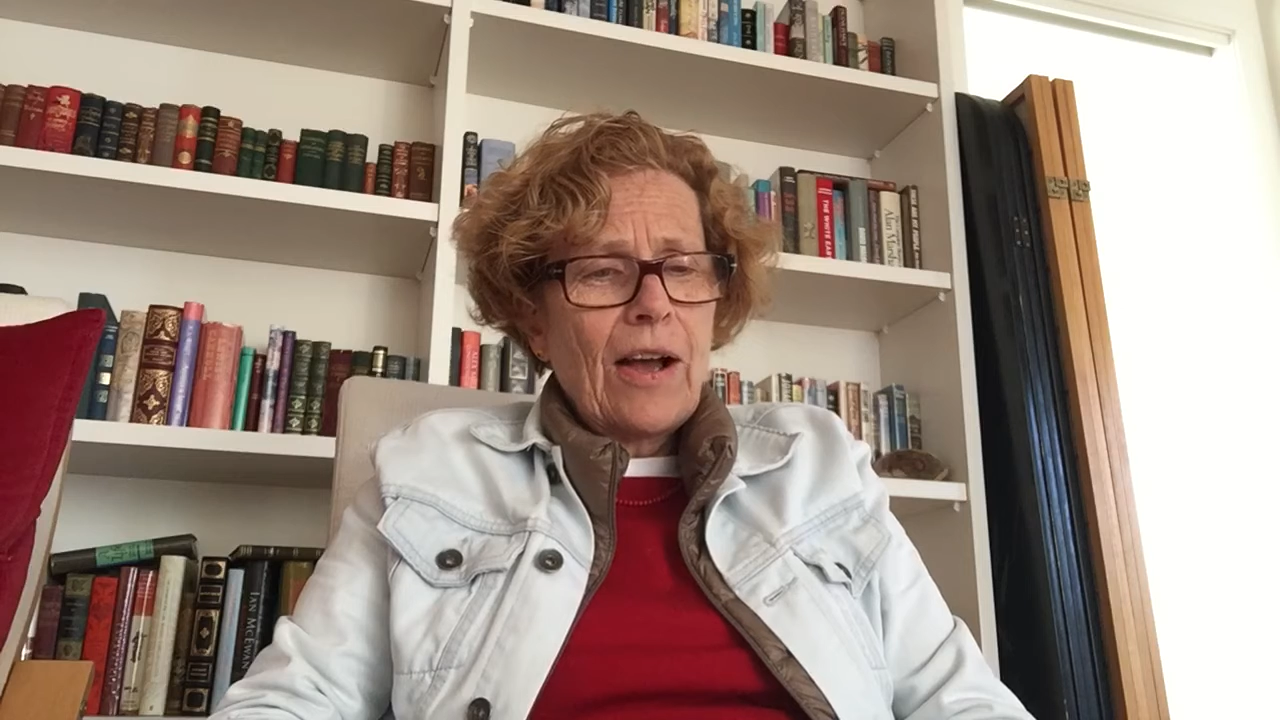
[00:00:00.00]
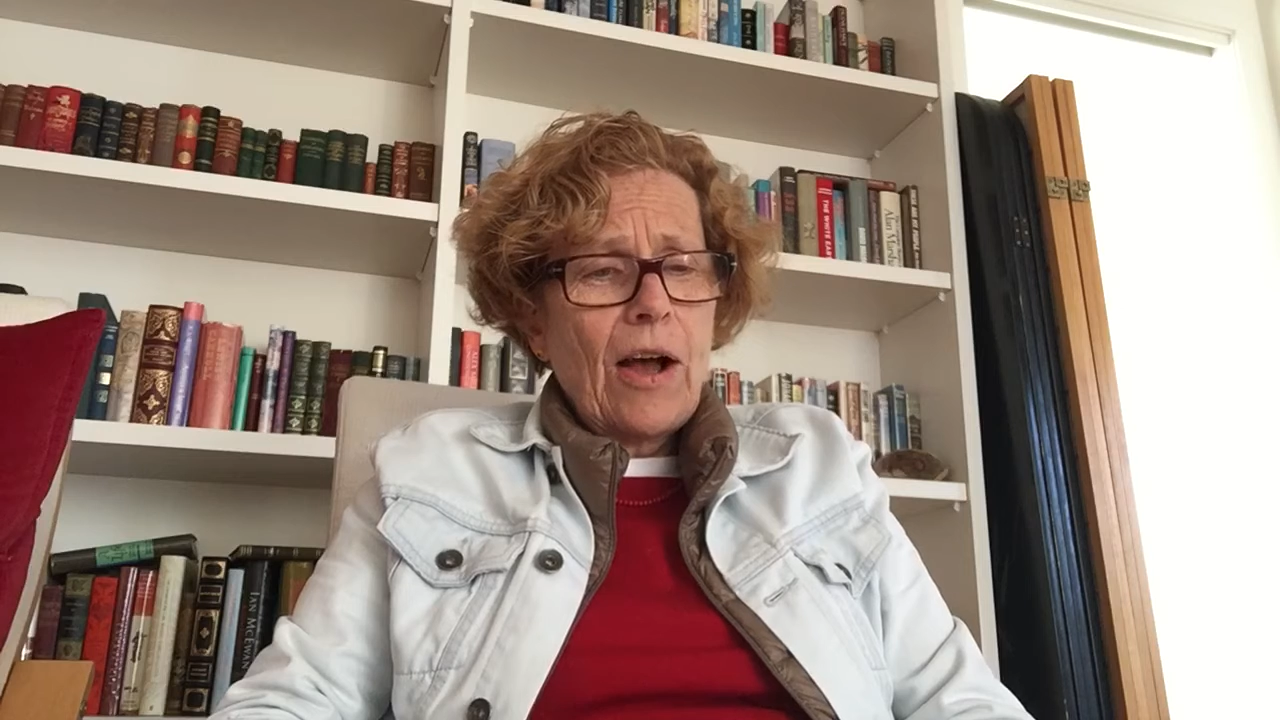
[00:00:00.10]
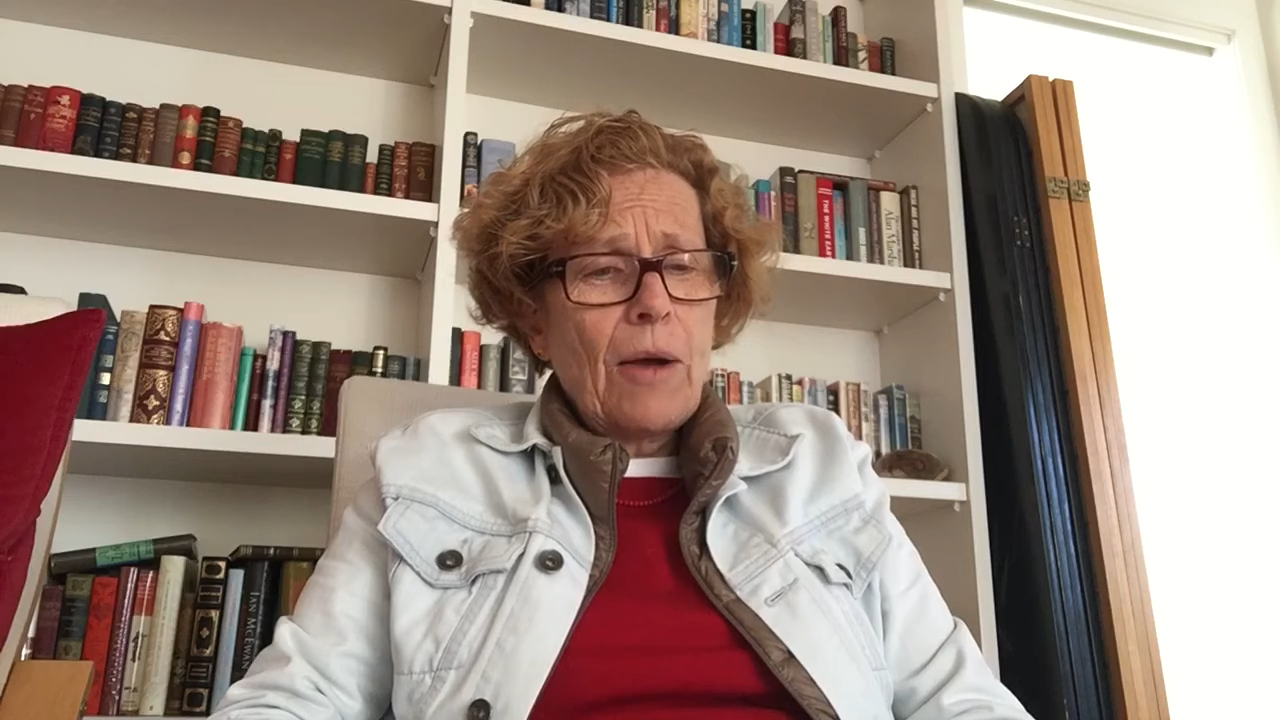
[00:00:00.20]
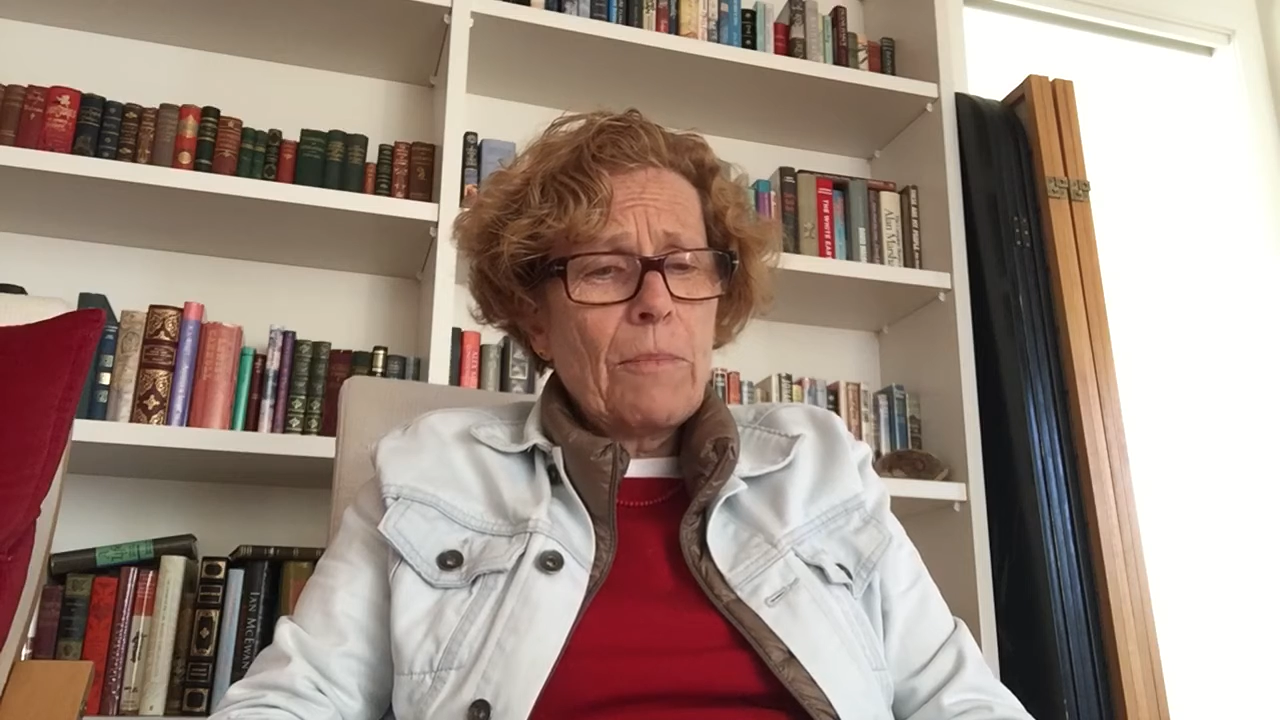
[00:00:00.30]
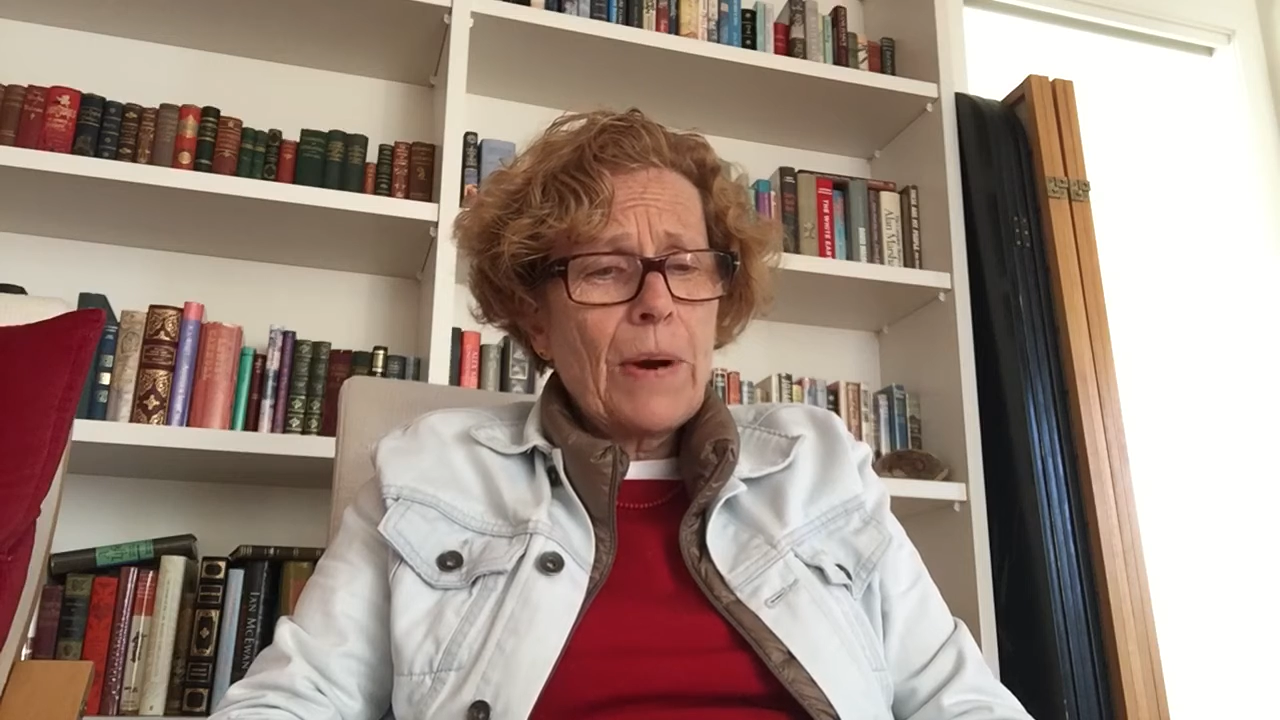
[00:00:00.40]

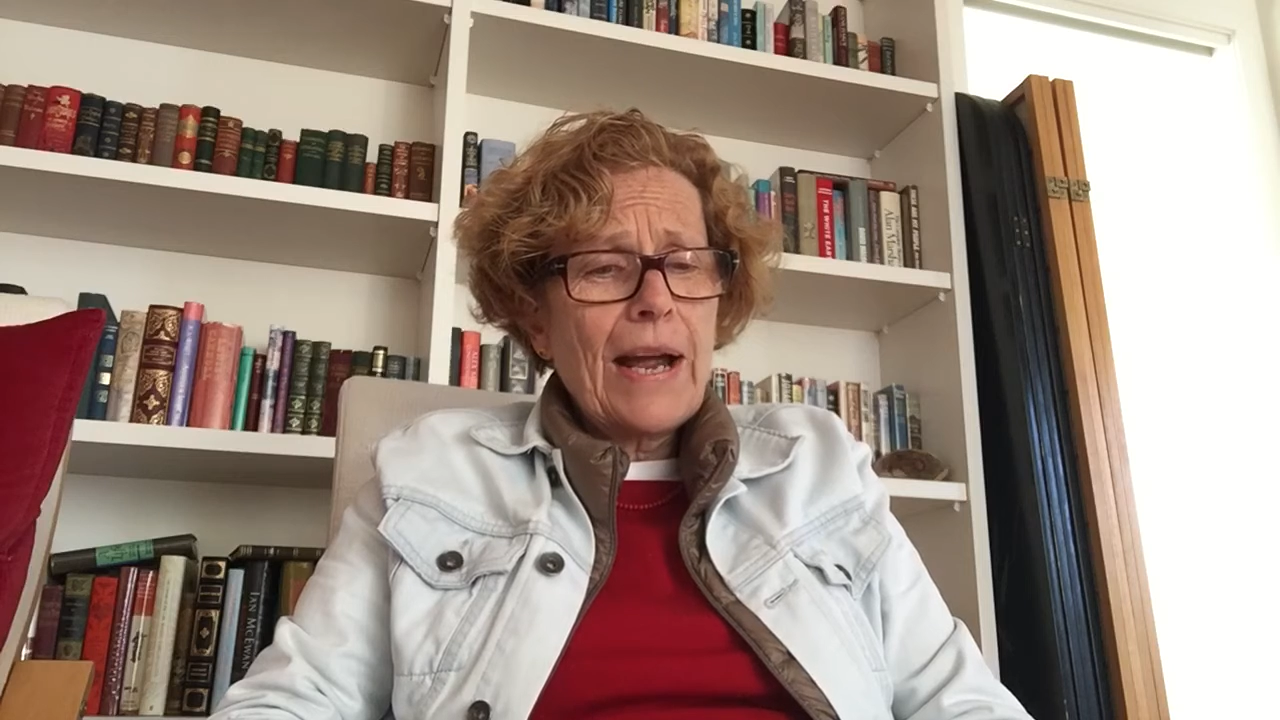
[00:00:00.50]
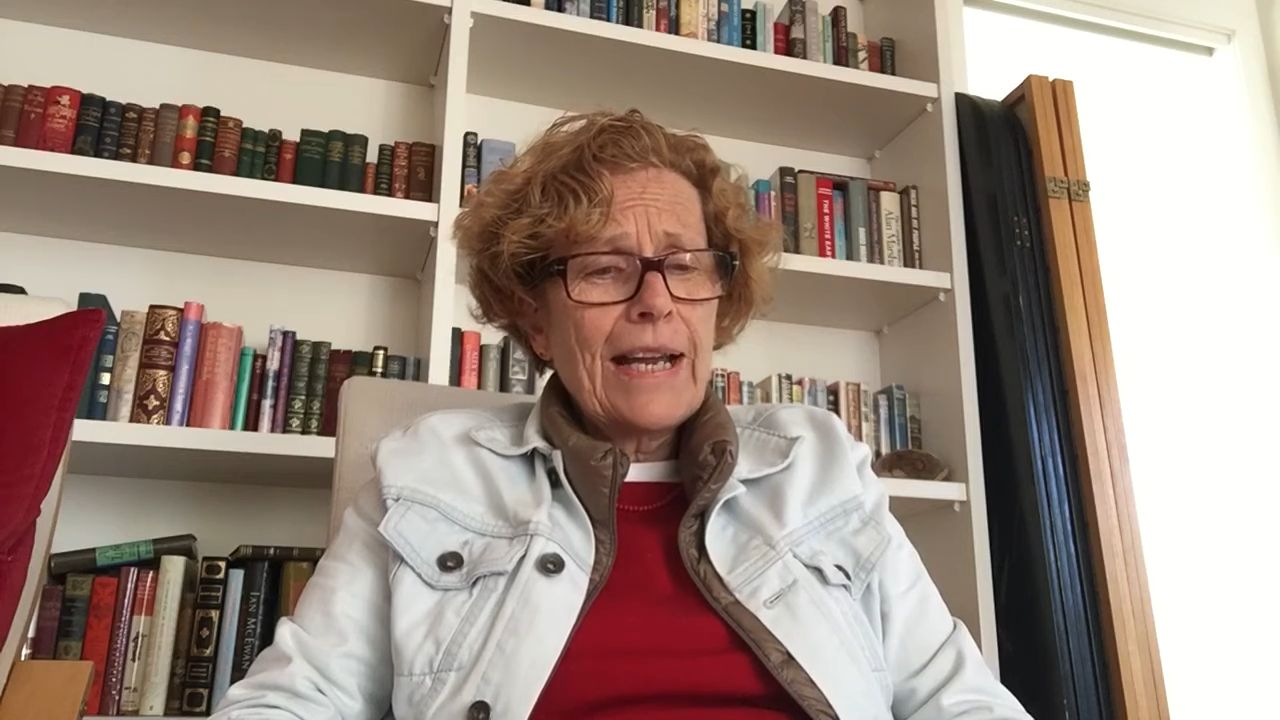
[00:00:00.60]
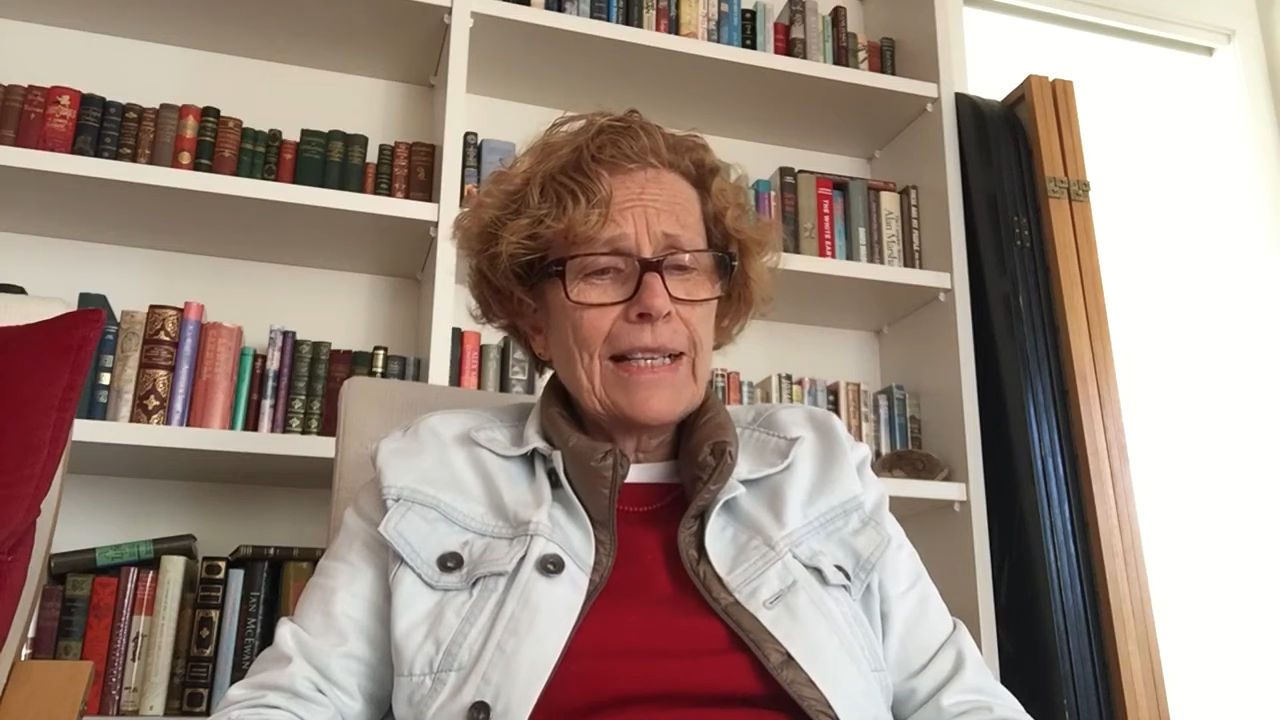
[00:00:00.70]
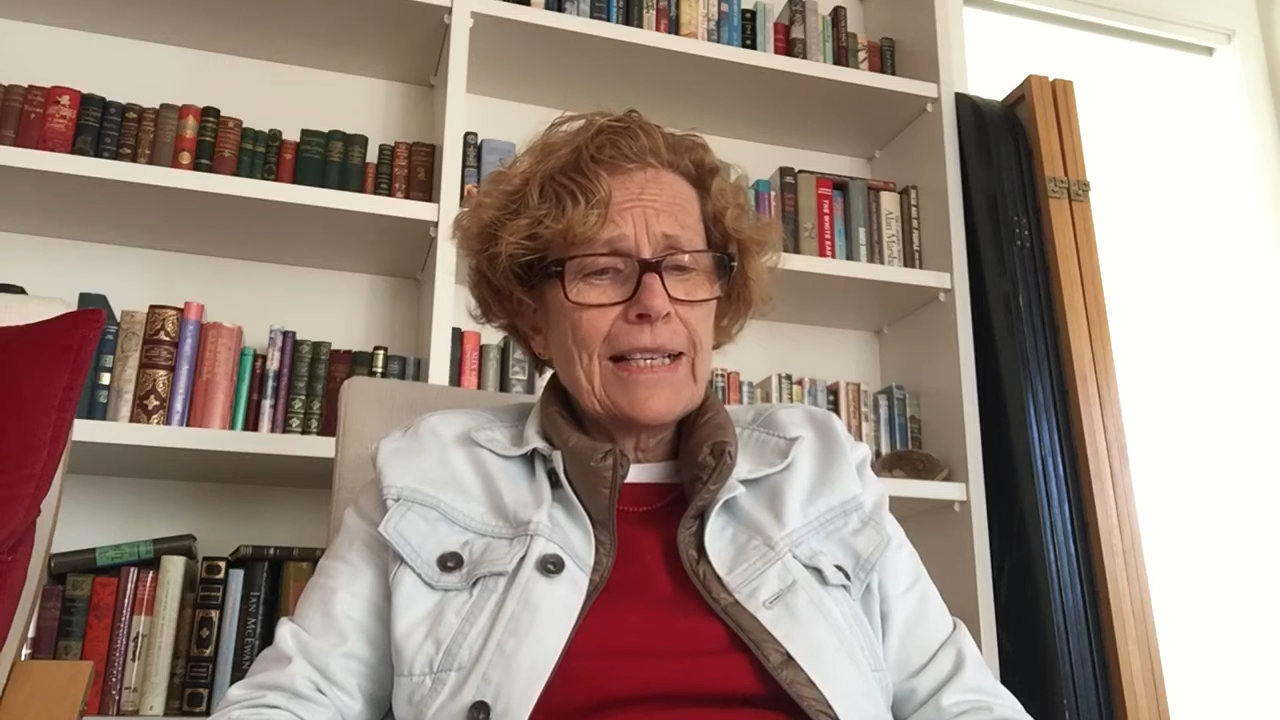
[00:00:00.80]
I'm praying